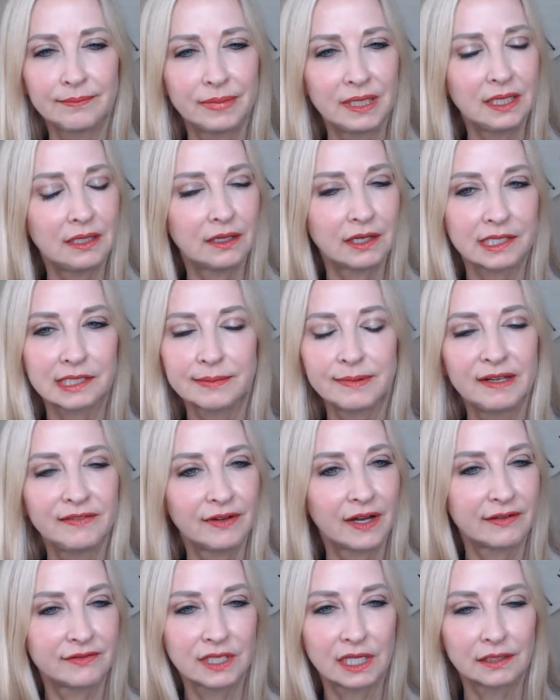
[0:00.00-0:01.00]
be cost me
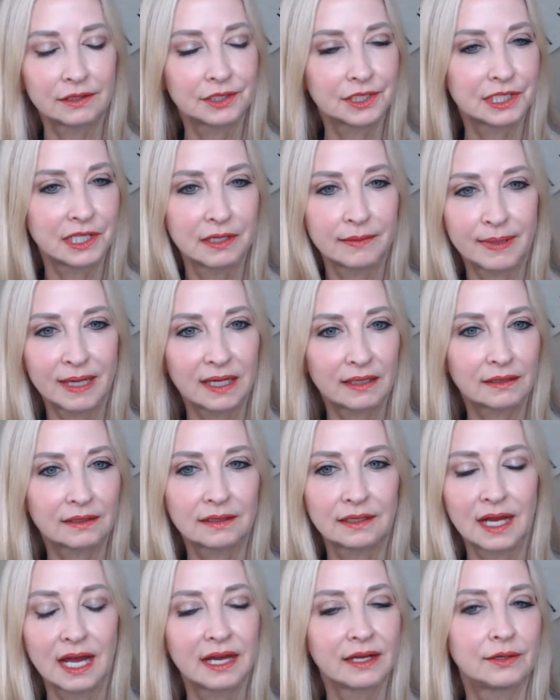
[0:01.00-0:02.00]
$5 in a
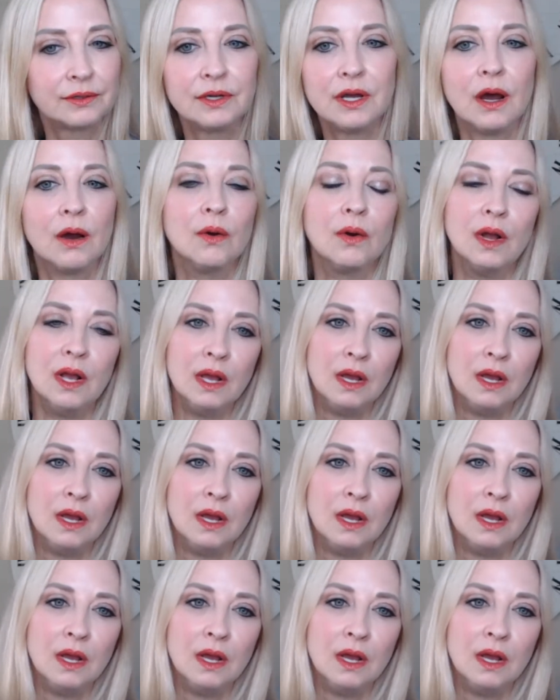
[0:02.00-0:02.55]
bottle? I don't know.